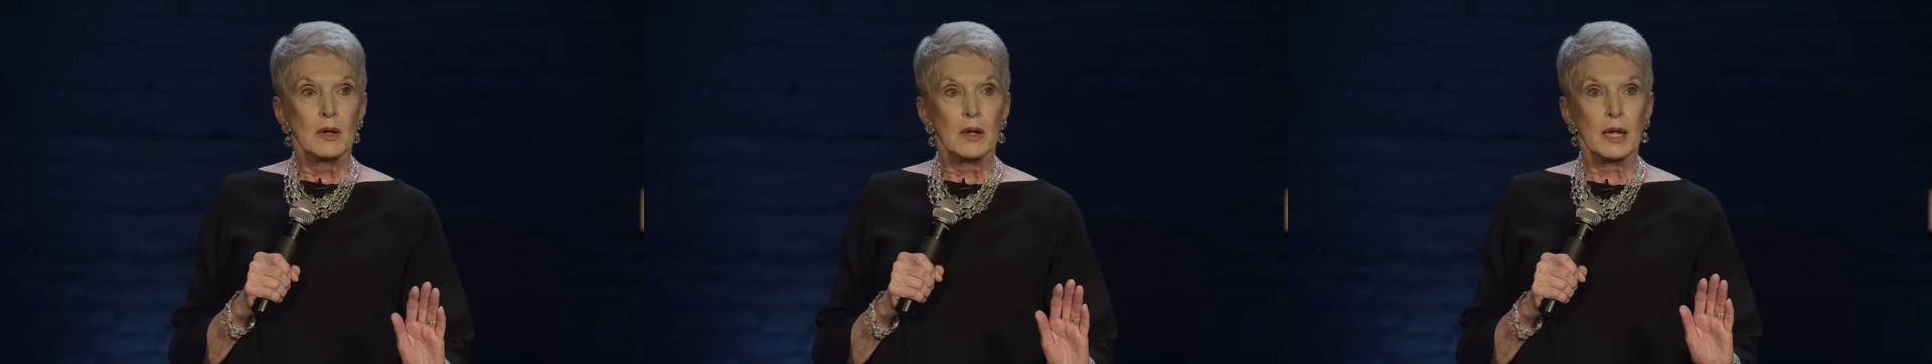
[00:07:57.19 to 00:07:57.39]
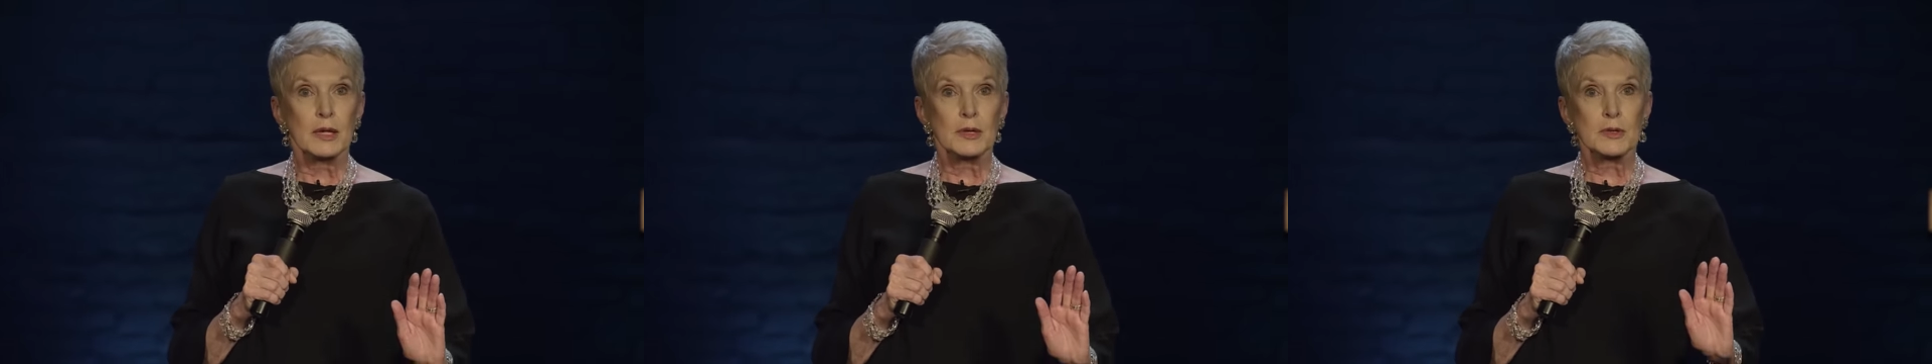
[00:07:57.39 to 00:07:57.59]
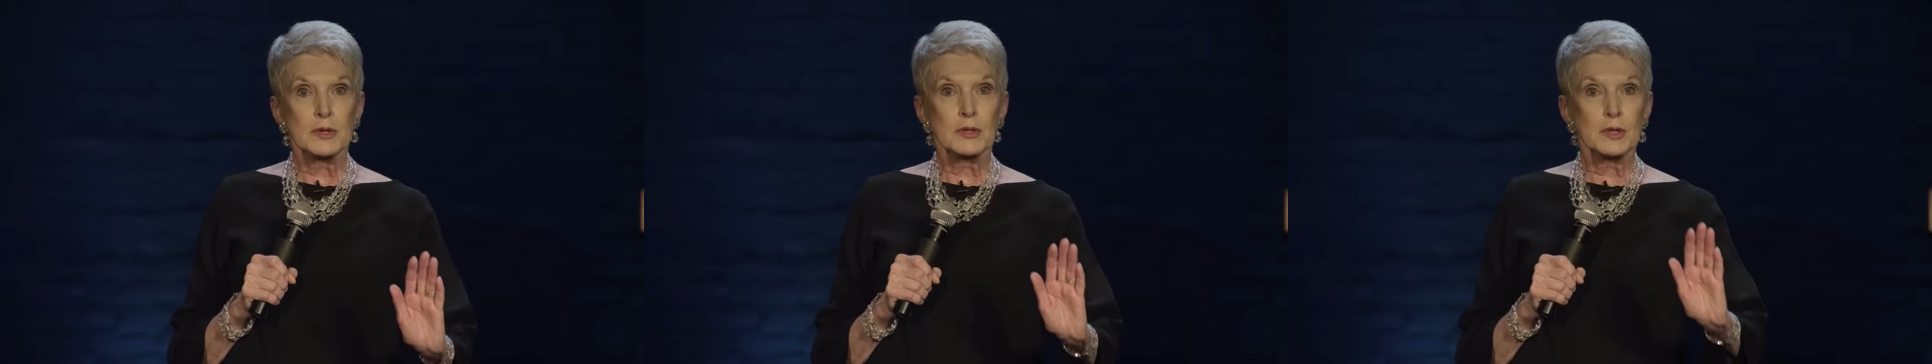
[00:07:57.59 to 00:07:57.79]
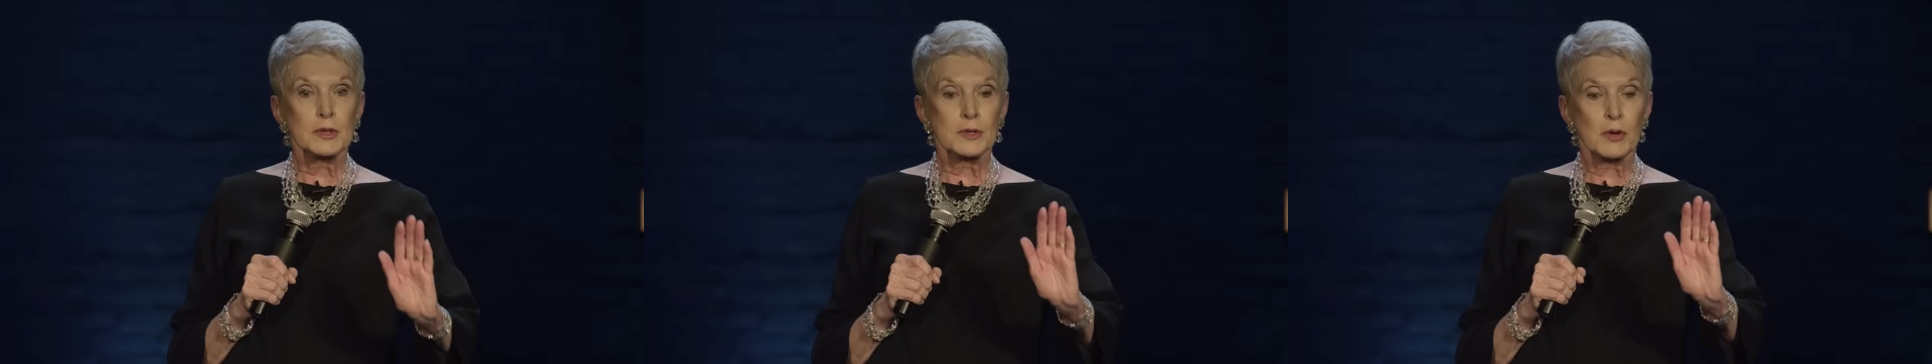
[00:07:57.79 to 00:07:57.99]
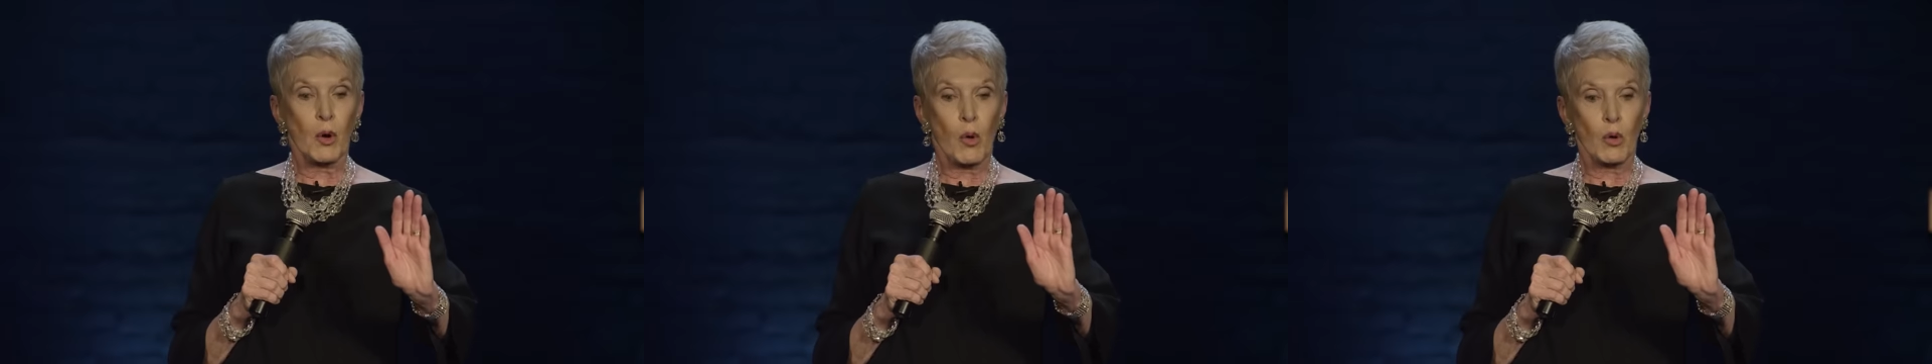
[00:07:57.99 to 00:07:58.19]
into the
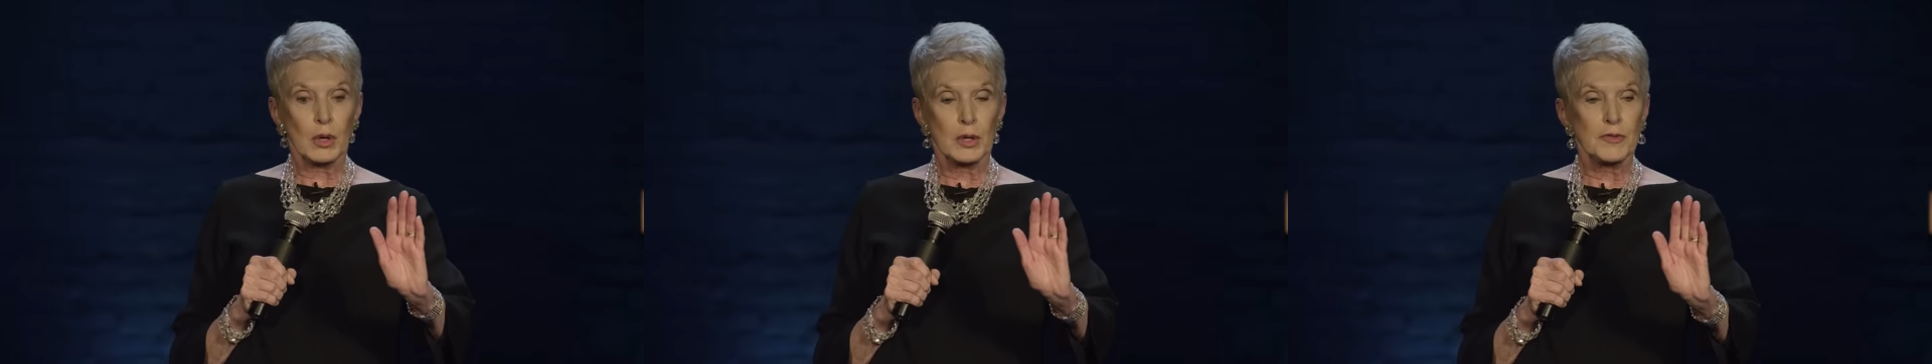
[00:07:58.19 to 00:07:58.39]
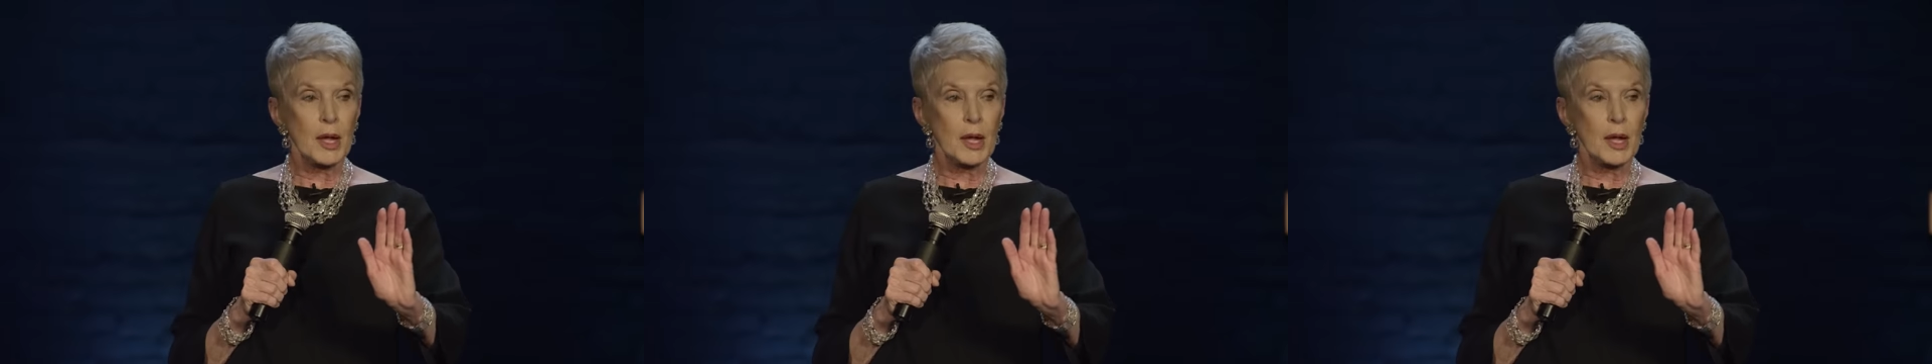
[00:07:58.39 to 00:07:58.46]
toilet.